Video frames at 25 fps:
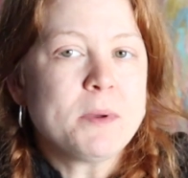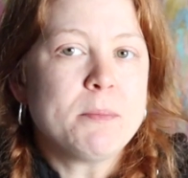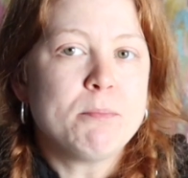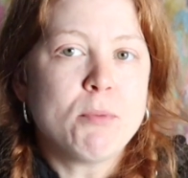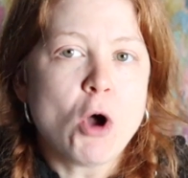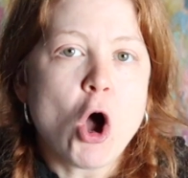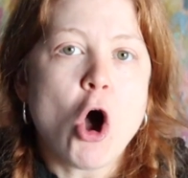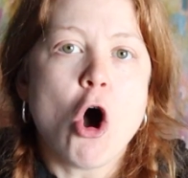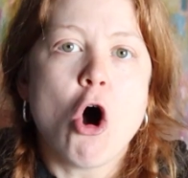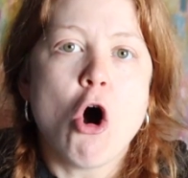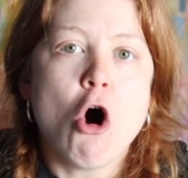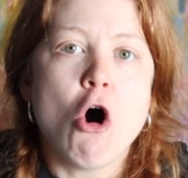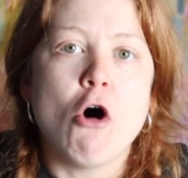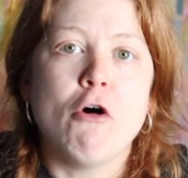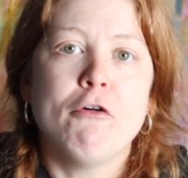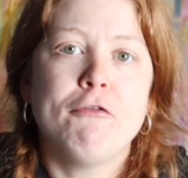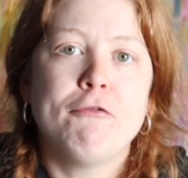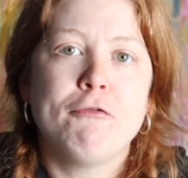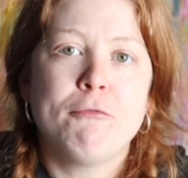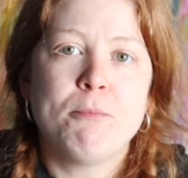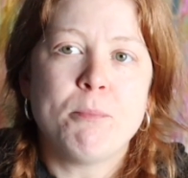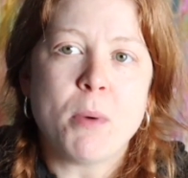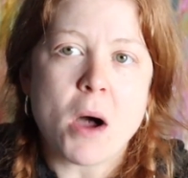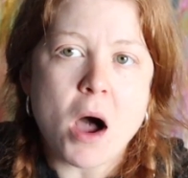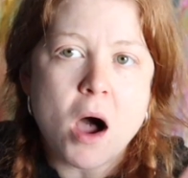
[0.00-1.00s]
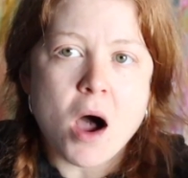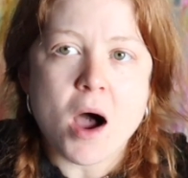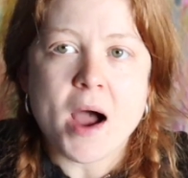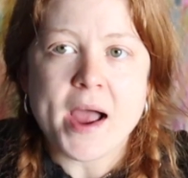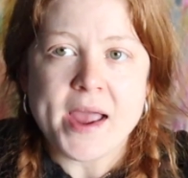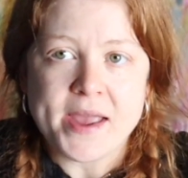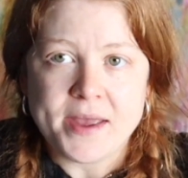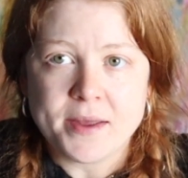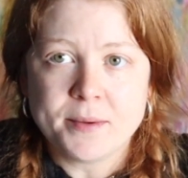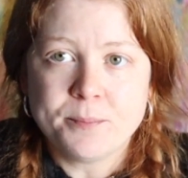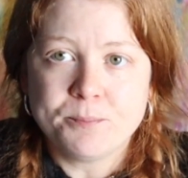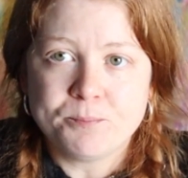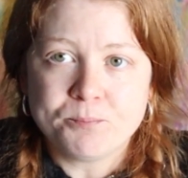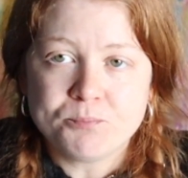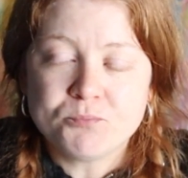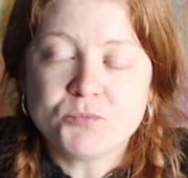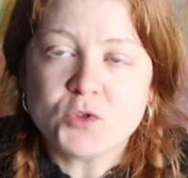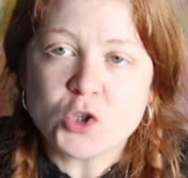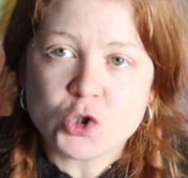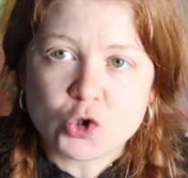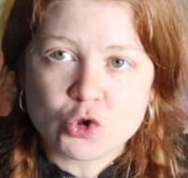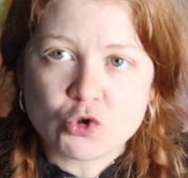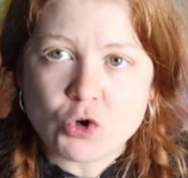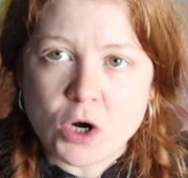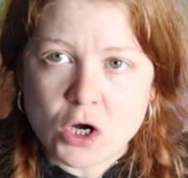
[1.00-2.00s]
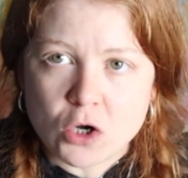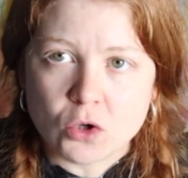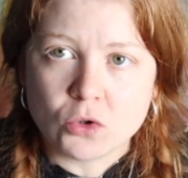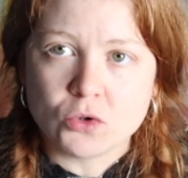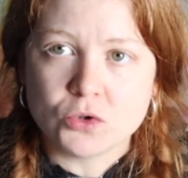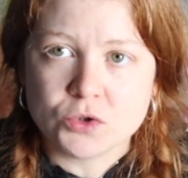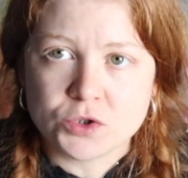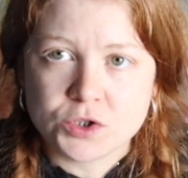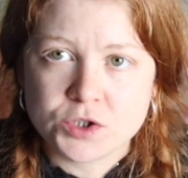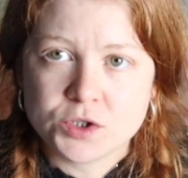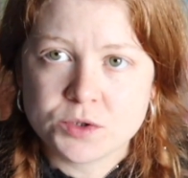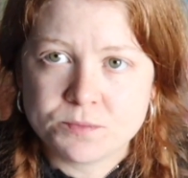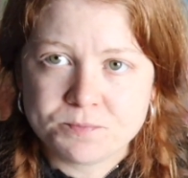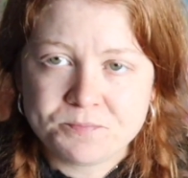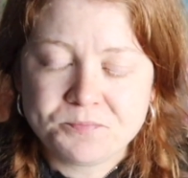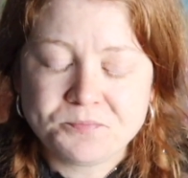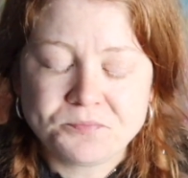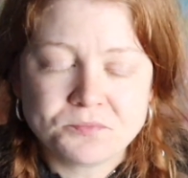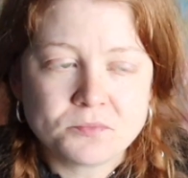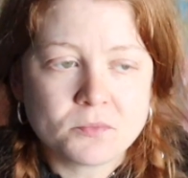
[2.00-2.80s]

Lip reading: be put off by the struggles.